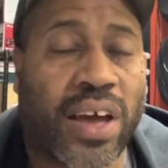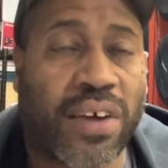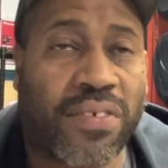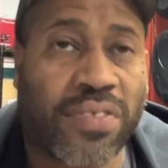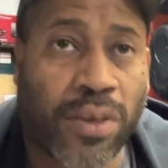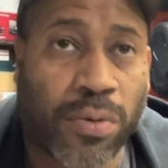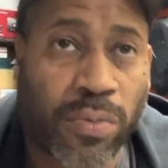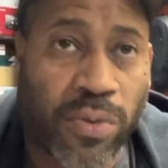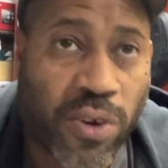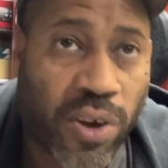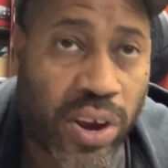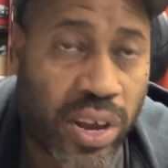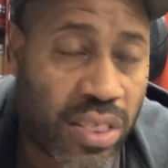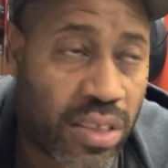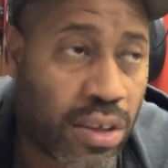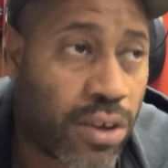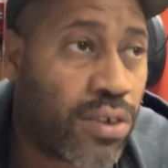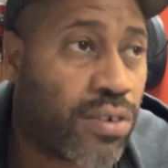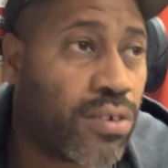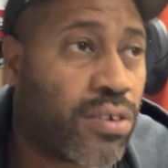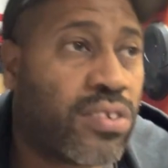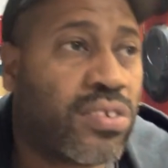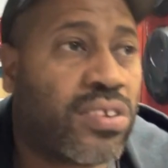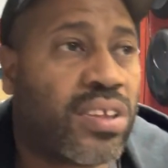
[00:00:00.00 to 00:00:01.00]
have to upgrade
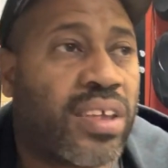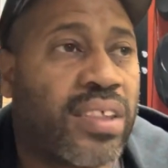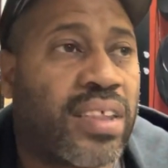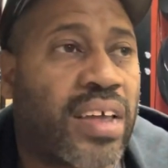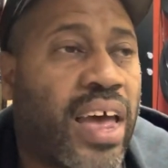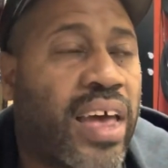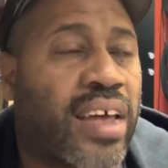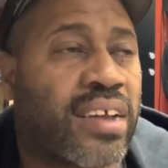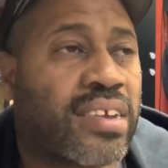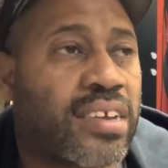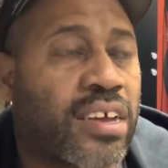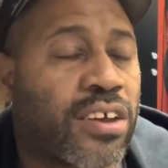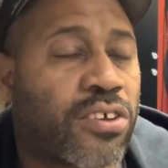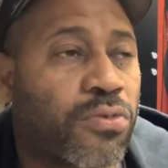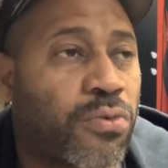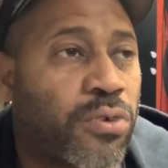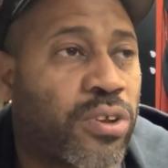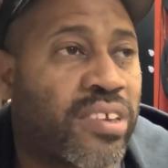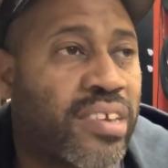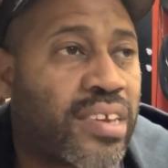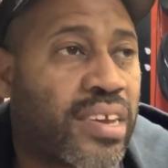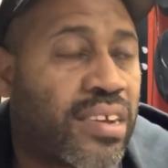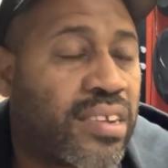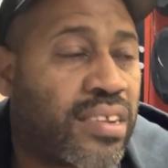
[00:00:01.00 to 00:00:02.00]
those to the
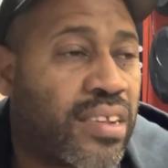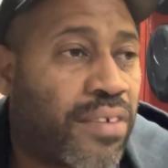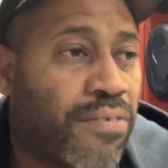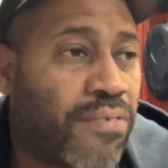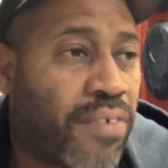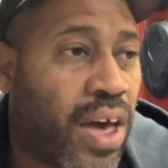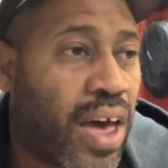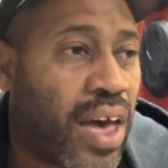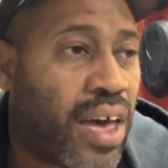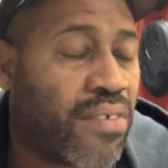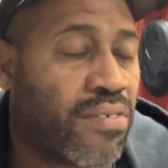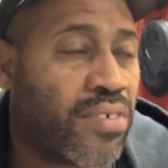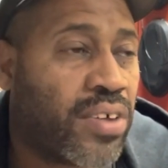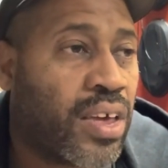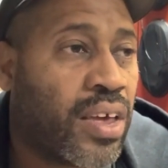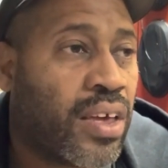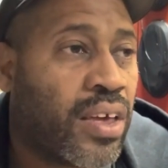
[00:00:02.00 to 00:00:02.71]
SX165.